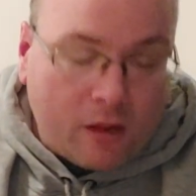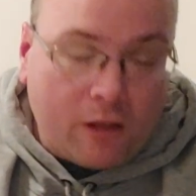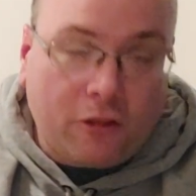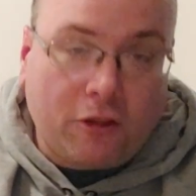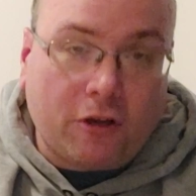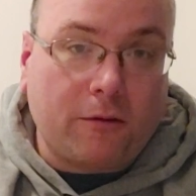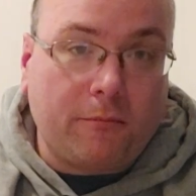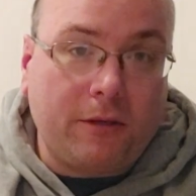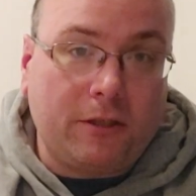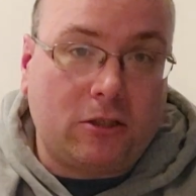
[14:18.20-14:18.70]

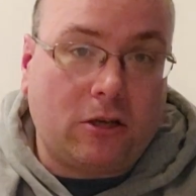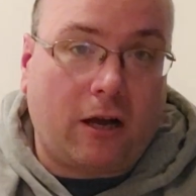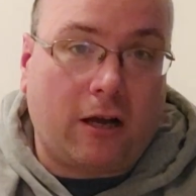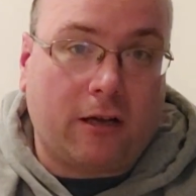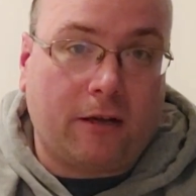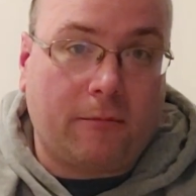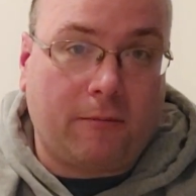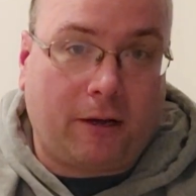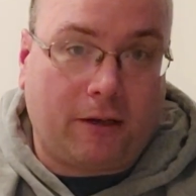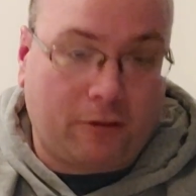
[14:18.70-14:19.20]
they're going to be
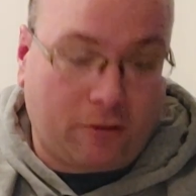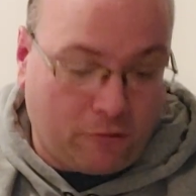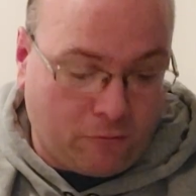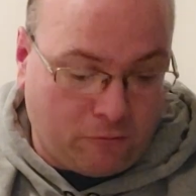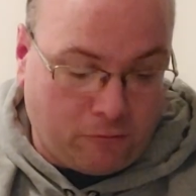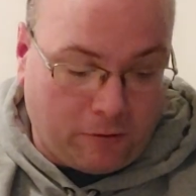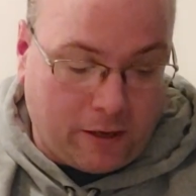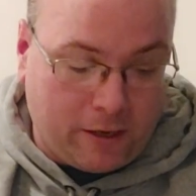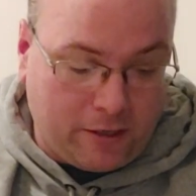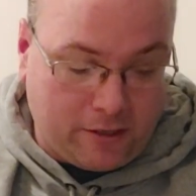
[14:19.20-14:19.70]
talking about the
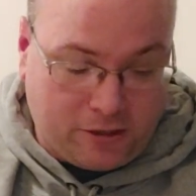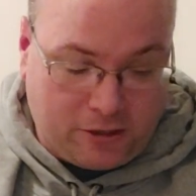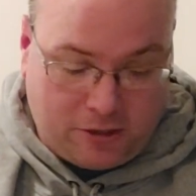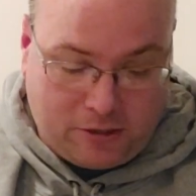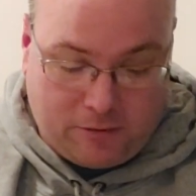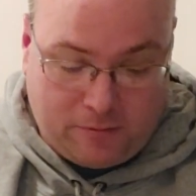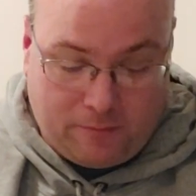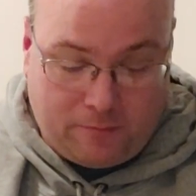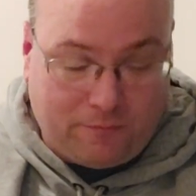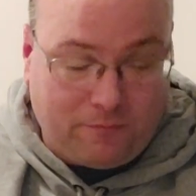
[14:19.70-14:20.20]

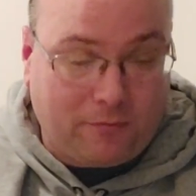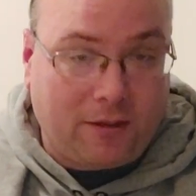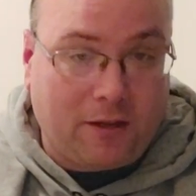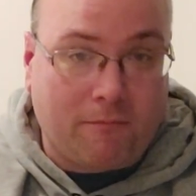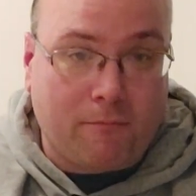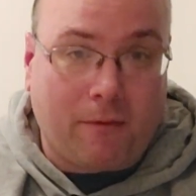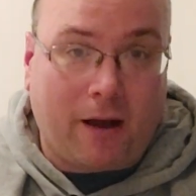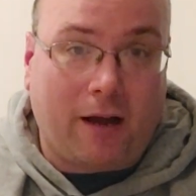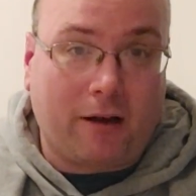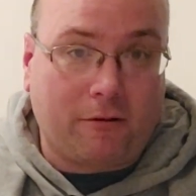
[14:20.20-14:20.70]
greatest
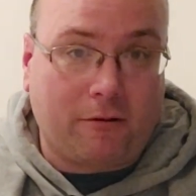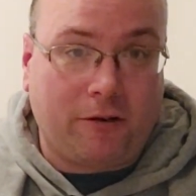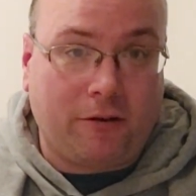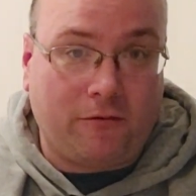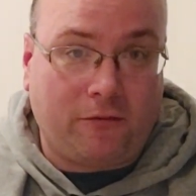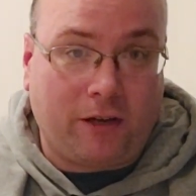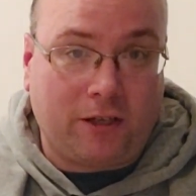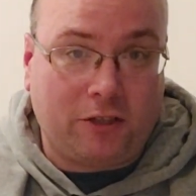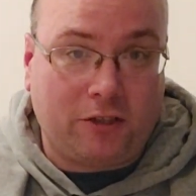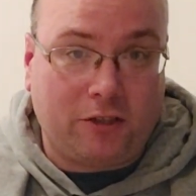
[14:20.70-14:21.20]
modern
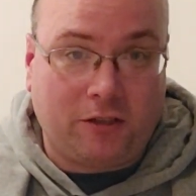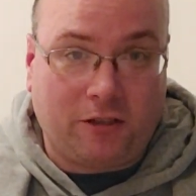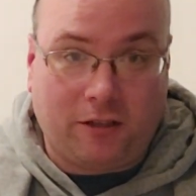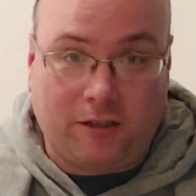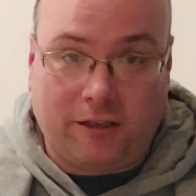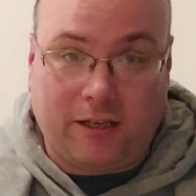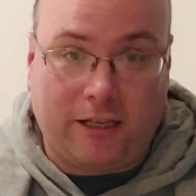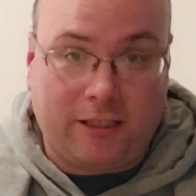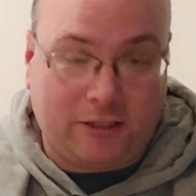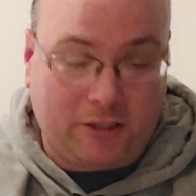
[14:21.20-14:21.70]
invention of the
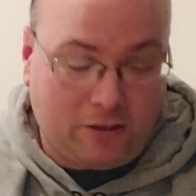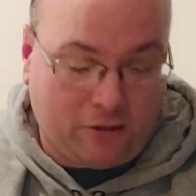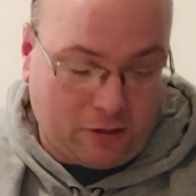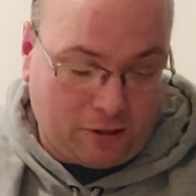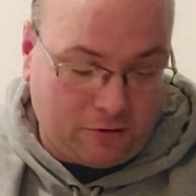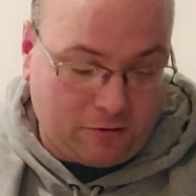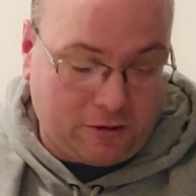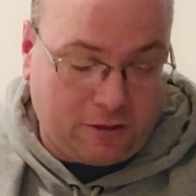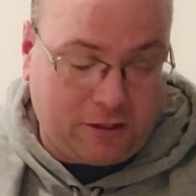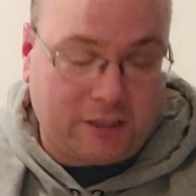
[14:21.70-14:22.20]

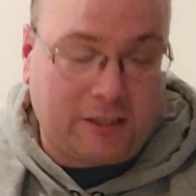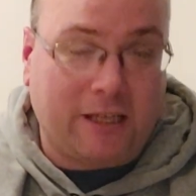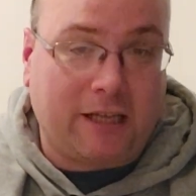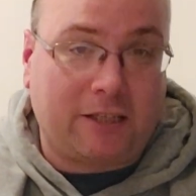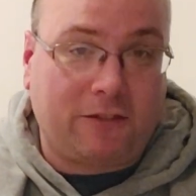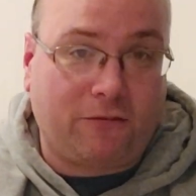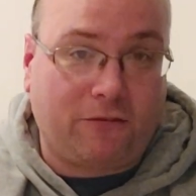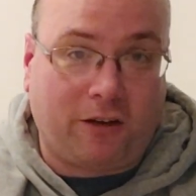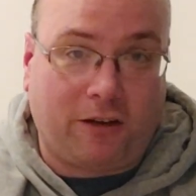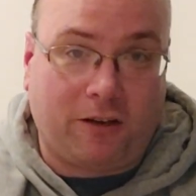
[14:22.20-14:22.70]
1900s, and
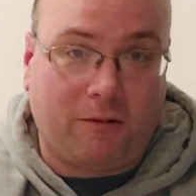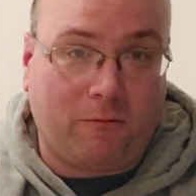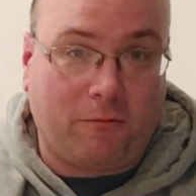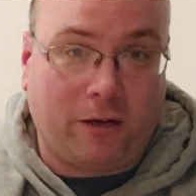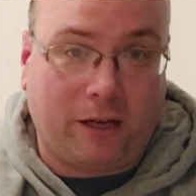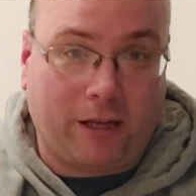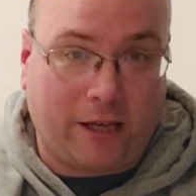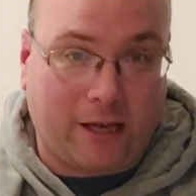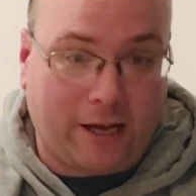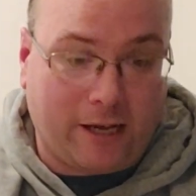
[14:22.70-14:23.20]
that's fucking
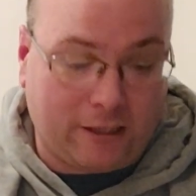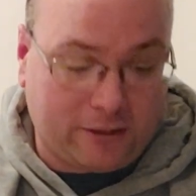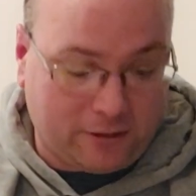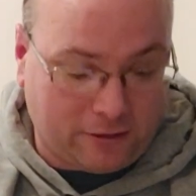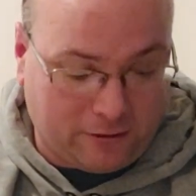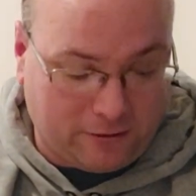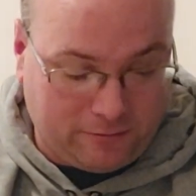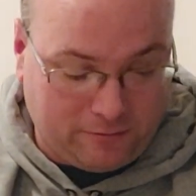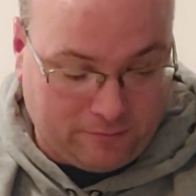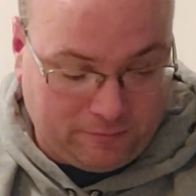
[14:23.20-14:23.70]
White
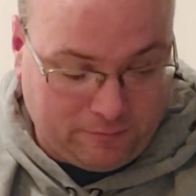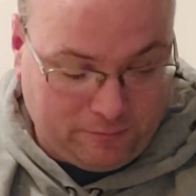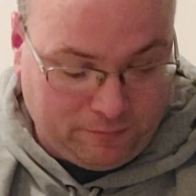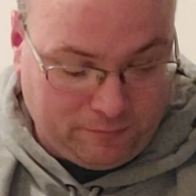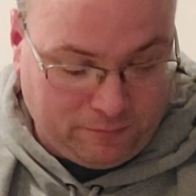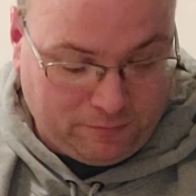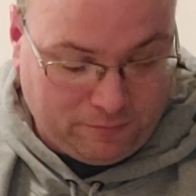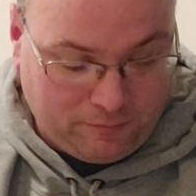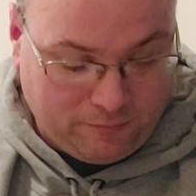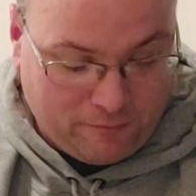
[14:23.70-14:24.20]
Castle.
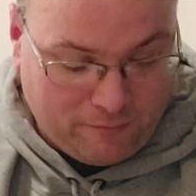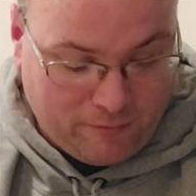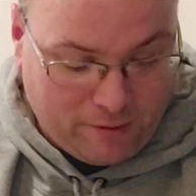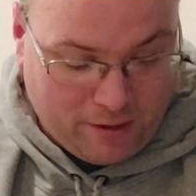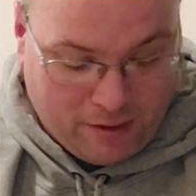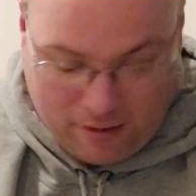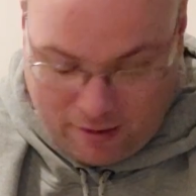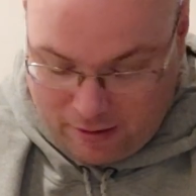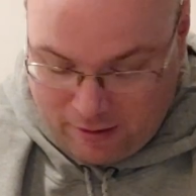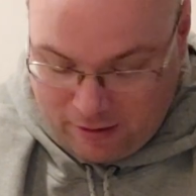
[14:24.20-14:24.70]

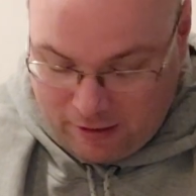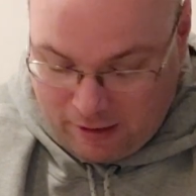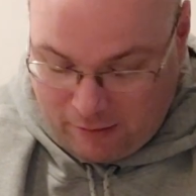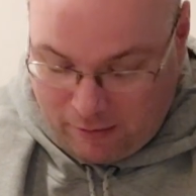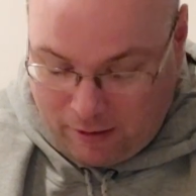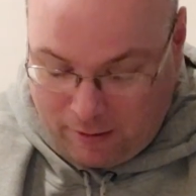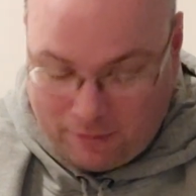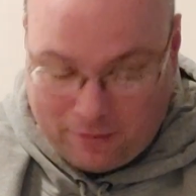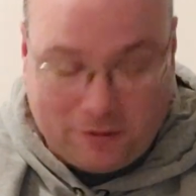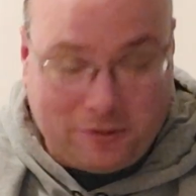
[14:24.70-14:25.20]
Now
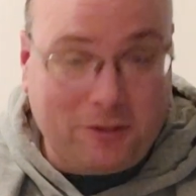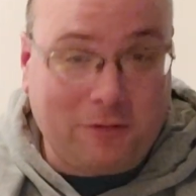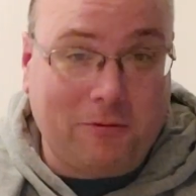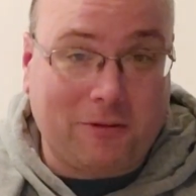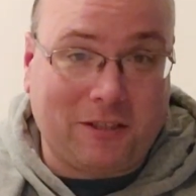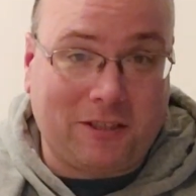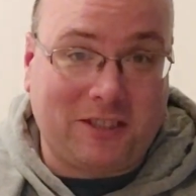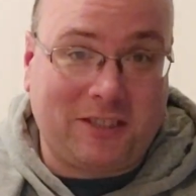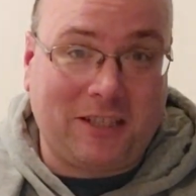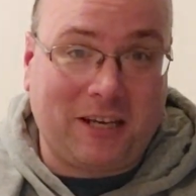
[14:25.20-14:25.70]
what I'm going to do
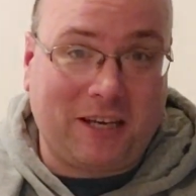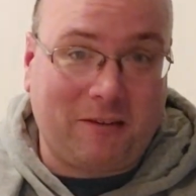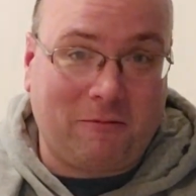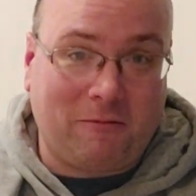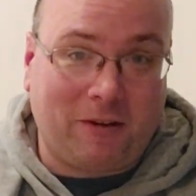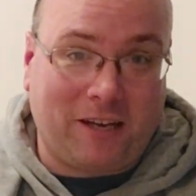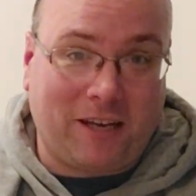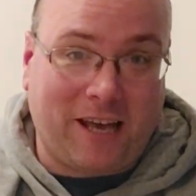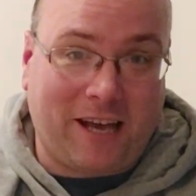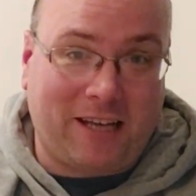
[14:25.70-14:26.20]
with this second
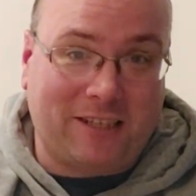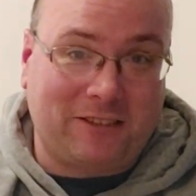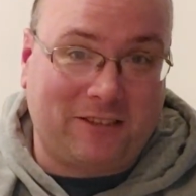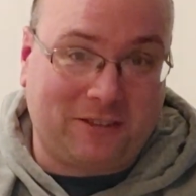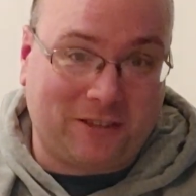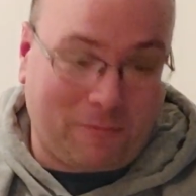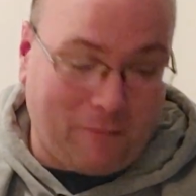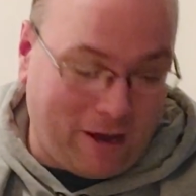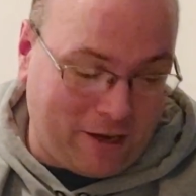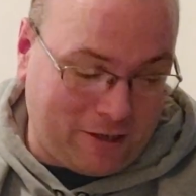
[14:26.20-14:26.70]
White Castle
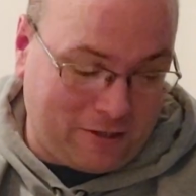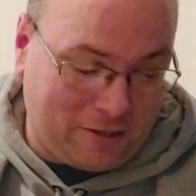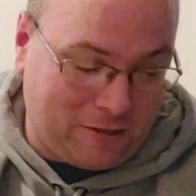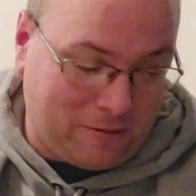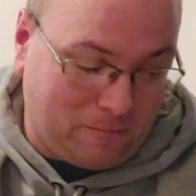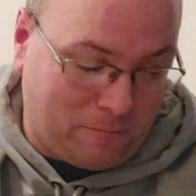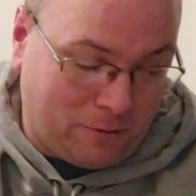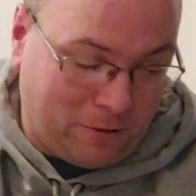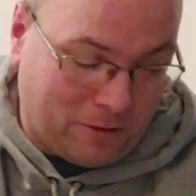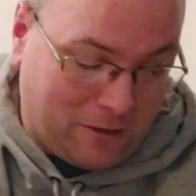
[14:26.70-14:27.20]
is I'm actually
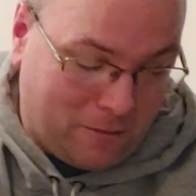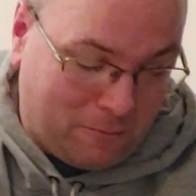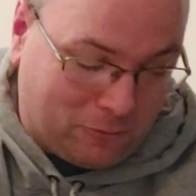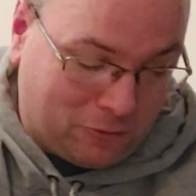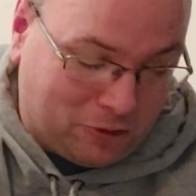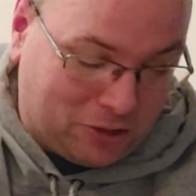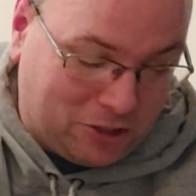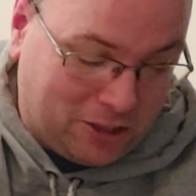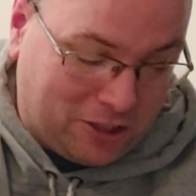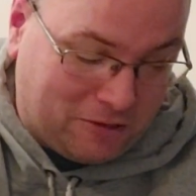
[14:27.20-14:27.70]
going to put a
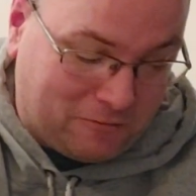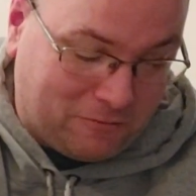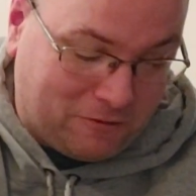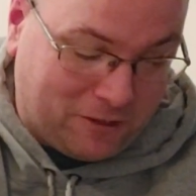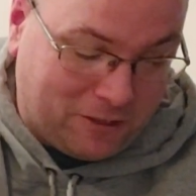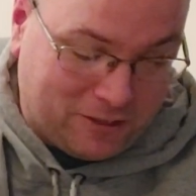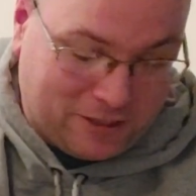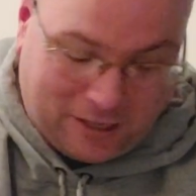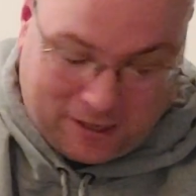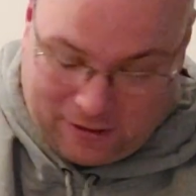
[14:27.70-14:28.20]
couple chicken
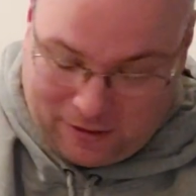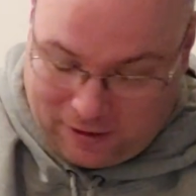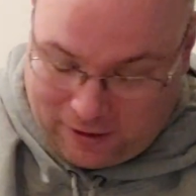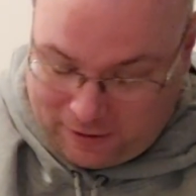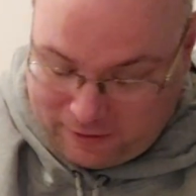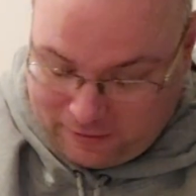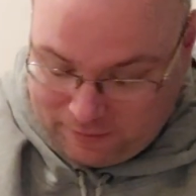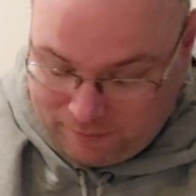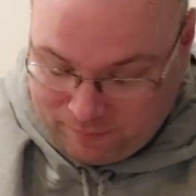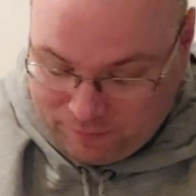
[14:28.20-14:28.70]
rings on
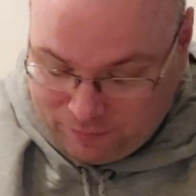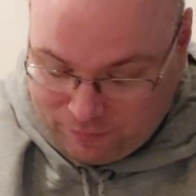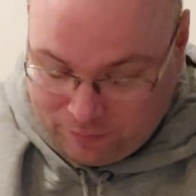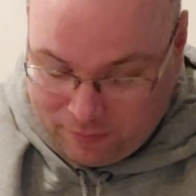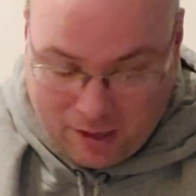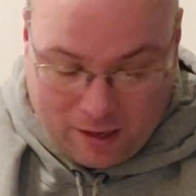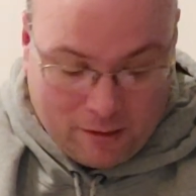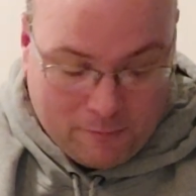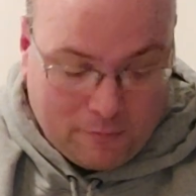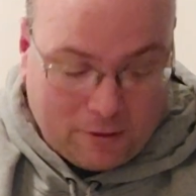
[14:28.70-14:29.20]
there.
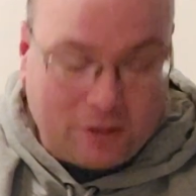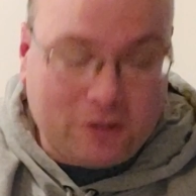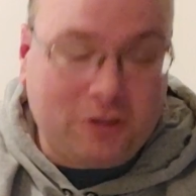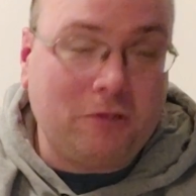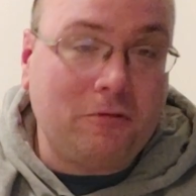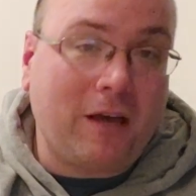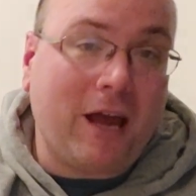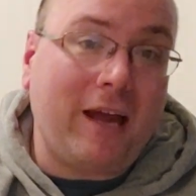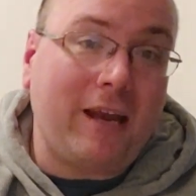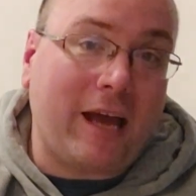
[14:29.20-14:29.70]
Because
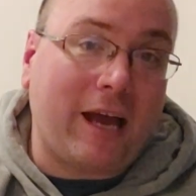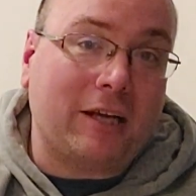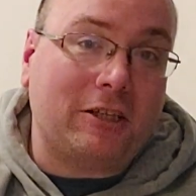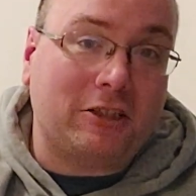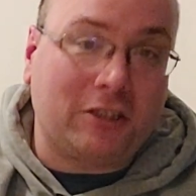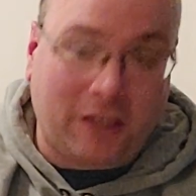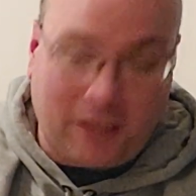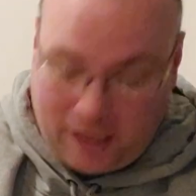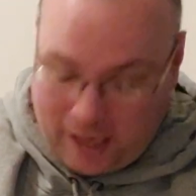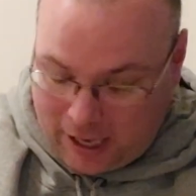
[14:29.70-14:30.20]
you can
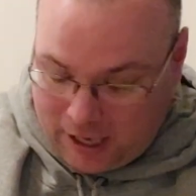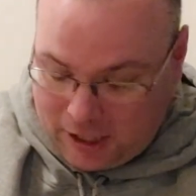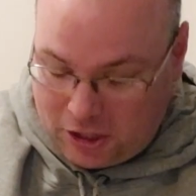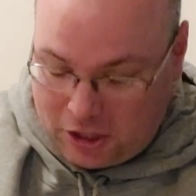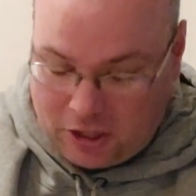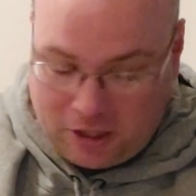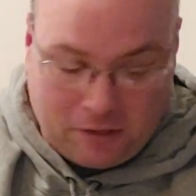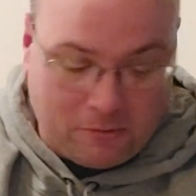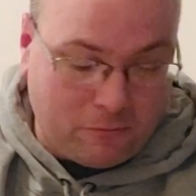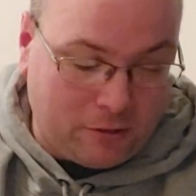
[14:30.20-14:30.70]
actually get a
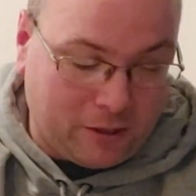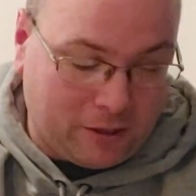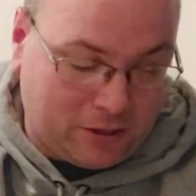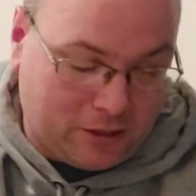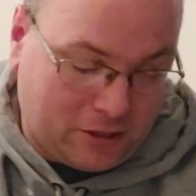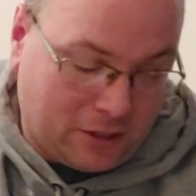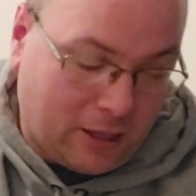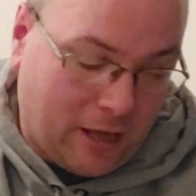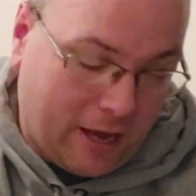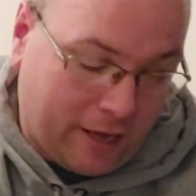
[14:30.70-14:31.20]
chicken ring
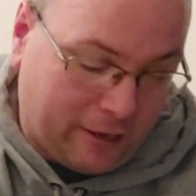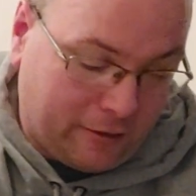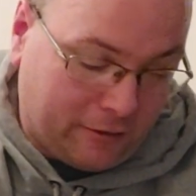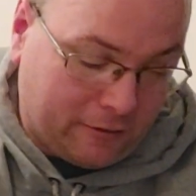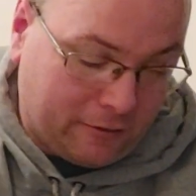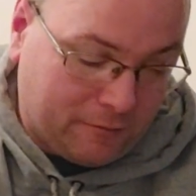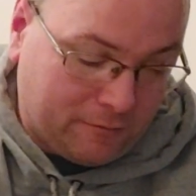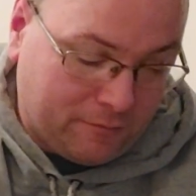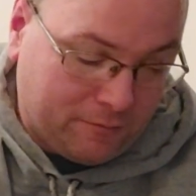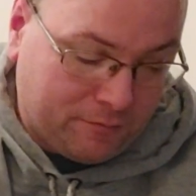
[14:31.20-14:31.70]
slider.